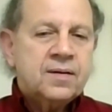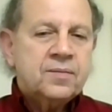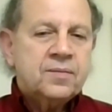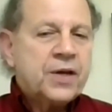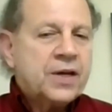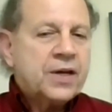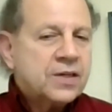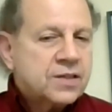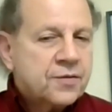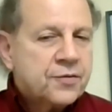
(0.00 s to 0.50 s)

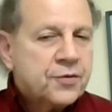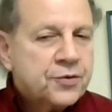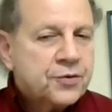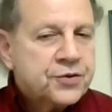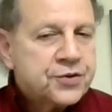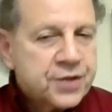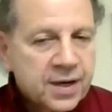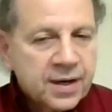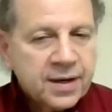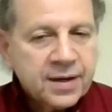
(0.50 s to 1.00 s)
Because if you
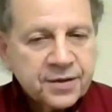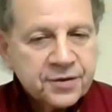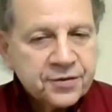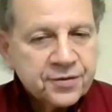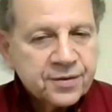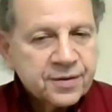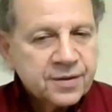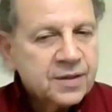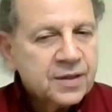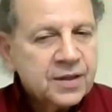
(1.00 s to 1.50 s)
judge,
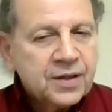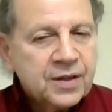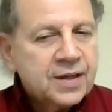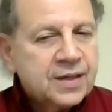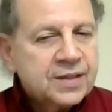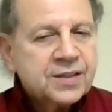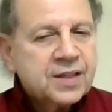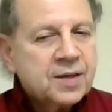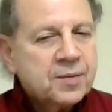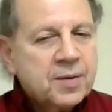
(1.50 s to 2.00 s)
it
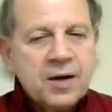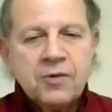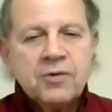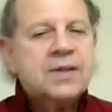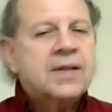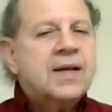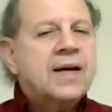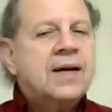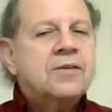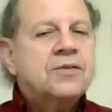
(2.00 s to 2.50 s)
somehow
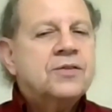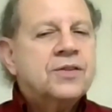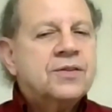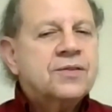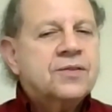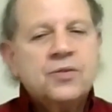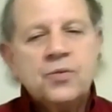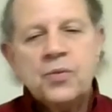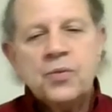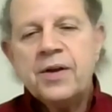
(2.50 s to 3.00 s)
clouds
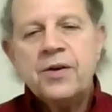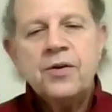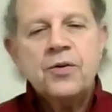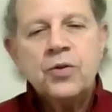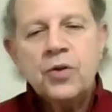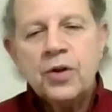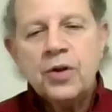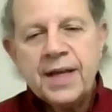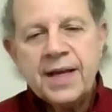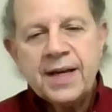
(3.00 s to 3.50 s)
the way you're
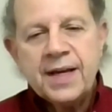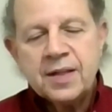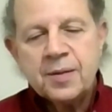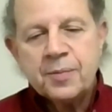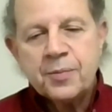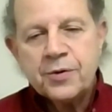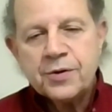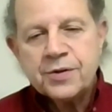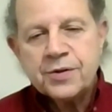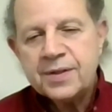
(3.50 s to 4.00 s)
looking at the
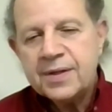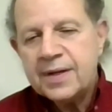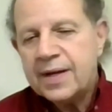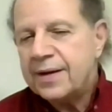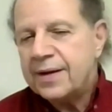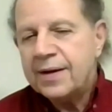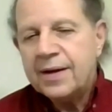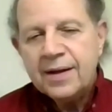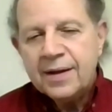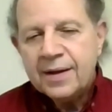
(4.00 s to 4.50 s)
person
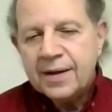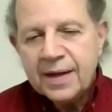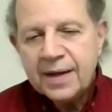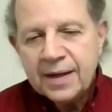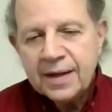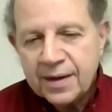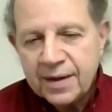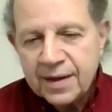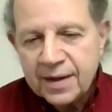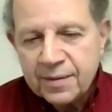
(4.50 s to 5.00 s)
and
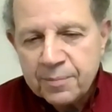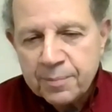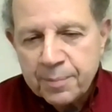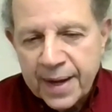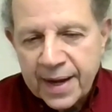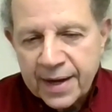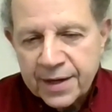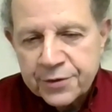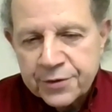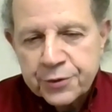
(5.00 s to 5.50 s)
it
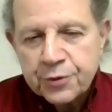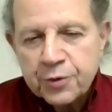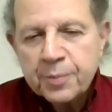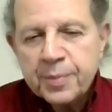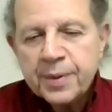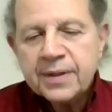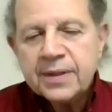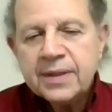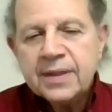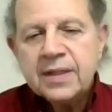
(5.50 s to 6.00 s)
impacts your
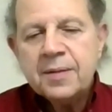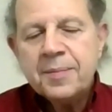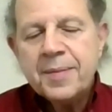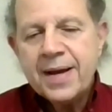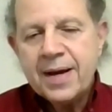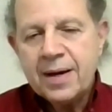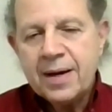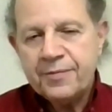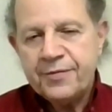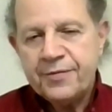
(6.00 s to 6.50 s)
ability to be
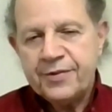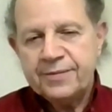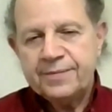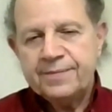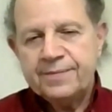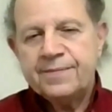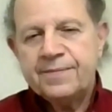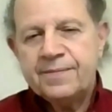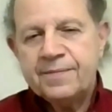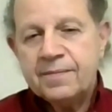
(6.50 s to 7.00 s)
helpful.
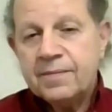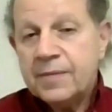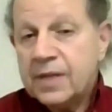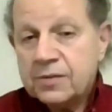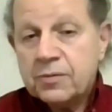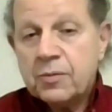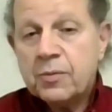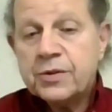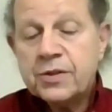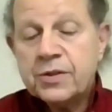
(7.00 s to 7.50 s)
That's
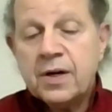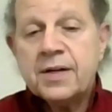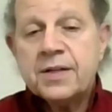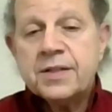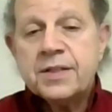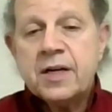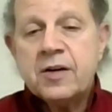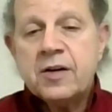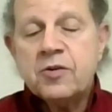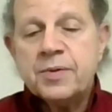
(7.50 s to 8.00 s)
what we're taught as
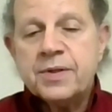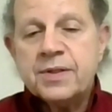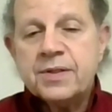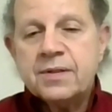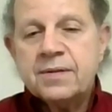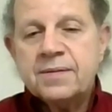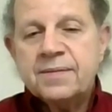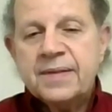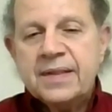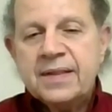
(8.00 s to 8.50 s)
therapists.
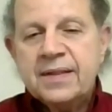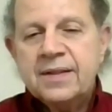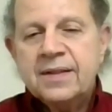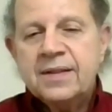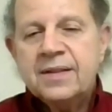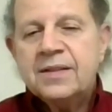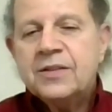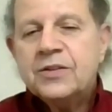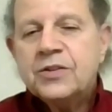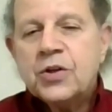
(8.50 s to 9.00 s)

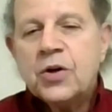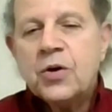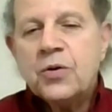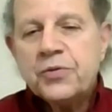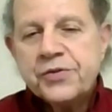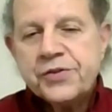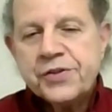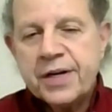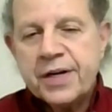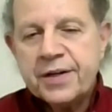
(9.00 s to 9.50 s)
Don't
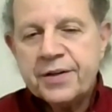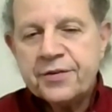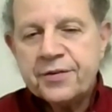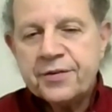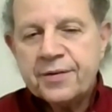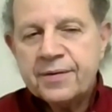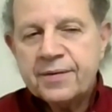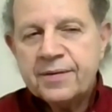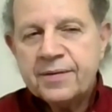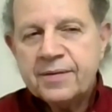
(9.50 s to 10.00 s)
judge,
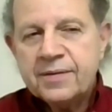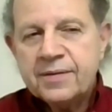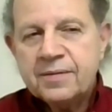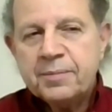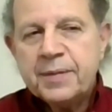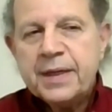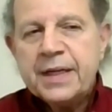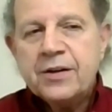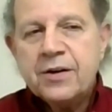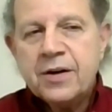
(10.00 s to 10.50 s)

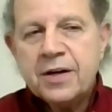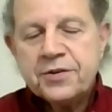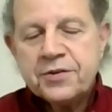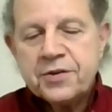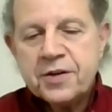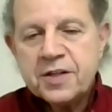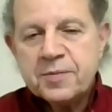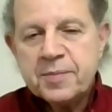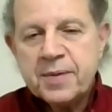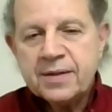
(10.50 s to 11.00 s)
be
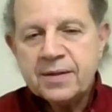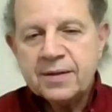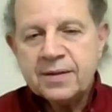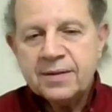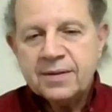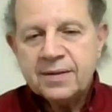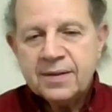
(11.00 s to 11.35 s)
non-judgmental.